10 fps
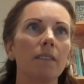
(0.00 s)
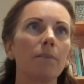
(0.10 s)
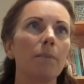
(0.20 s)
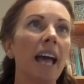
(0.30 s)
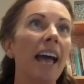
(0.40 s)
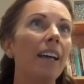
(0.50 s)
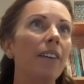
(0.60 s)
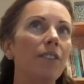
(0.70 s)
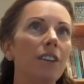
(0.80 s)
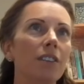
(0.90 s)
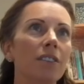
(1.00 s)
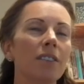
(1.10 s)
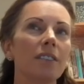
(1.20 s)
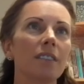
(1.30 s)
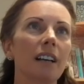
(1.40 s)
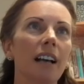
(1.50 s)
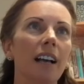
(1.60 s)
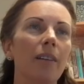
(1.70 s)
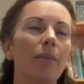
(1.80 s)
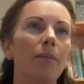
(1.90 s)
behaviours
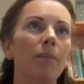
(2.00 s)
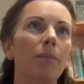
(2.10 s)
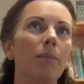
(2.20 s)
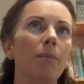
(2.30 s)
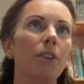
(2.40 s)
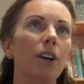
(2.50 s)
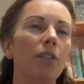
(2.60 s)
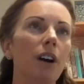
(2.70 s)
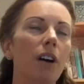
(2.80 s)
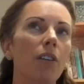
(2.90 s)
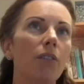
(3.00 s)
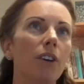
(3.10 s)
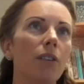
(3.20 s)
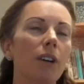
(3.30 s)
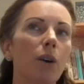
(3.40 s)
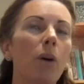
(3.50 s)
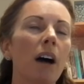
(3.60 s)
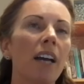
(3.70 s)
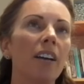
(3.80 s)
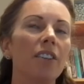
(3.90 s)
that are
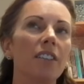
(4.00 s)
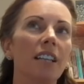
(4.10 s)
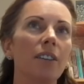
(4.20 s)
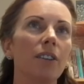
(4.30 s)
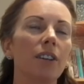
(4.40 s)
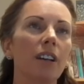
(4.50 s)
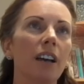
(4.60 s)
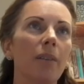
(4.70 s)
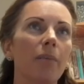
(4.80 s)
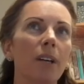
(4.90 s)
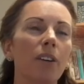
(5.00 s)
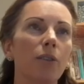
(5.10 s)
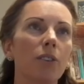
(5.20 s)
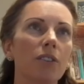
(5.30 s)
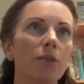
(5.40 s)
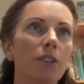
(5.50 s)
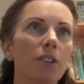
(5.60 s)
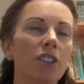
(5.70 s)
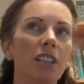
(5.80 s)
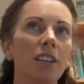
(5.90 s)
required in order to
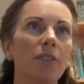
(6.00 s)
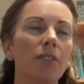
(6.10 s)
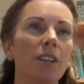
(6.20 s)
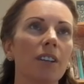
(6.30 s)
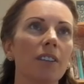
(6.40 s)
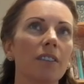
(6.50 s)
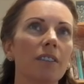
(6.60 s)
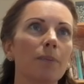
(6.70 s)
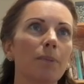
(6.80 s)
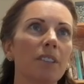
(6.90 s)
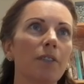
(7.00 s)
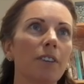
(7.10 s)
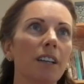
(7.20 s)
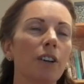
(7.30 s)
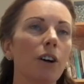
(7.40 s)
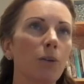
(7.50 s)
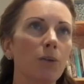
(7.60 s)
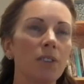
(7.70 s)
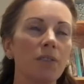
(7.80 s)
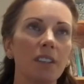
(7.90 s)
achieve the specific
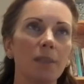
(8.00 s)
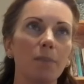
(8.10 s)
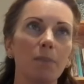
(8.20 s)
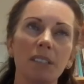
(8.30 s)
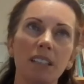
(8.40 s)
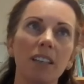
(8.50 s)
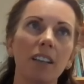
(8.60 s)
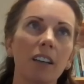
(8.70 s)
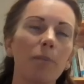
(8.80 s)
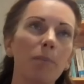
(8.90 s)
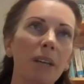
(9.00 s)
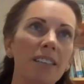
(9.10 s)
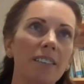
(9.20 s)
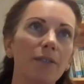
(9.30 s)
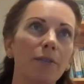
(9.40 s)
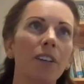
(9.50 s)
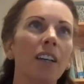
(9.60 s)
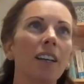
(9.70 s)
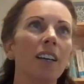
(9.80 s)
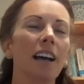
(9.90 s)
goals of this particular piece of
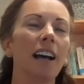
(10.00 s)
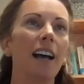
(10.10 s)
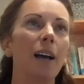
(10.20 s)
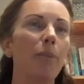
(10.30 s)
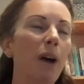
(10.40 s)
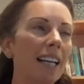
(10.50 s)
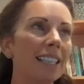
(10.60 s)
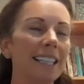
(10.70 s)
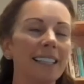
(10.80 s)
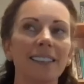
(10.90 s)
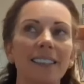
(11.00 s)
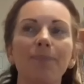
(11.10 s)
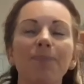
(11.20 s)
practice,